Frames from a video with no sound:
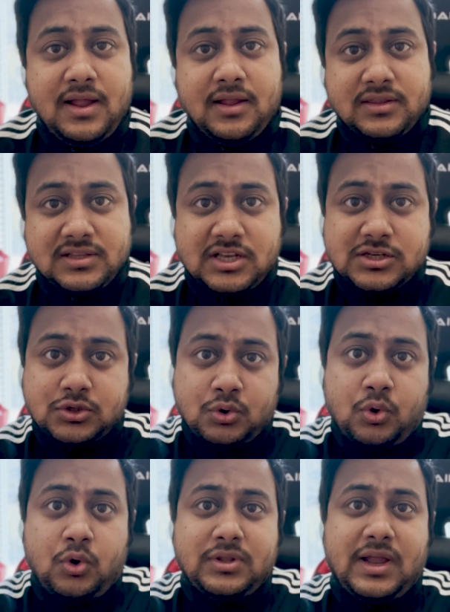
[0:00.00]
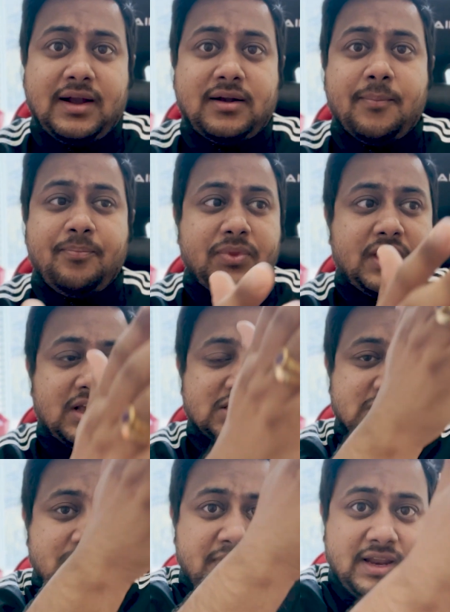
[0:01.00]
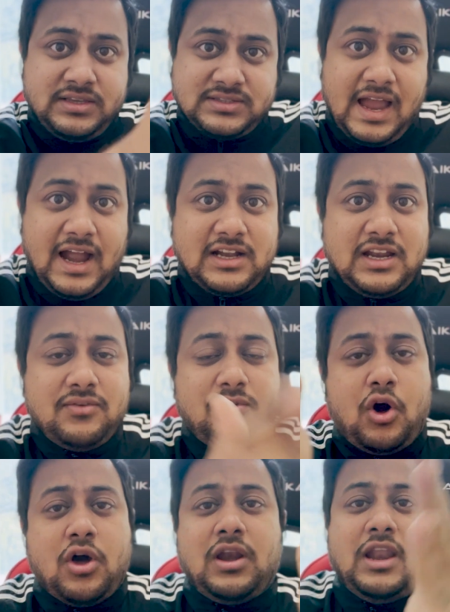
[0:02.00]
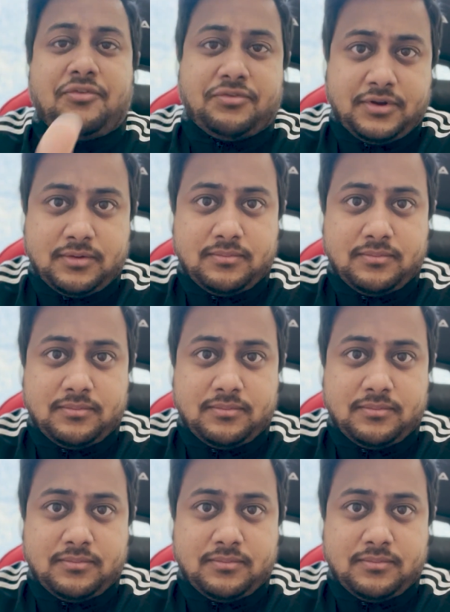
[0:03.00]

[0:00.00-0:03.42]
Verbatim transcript: They just know that customer is active or left.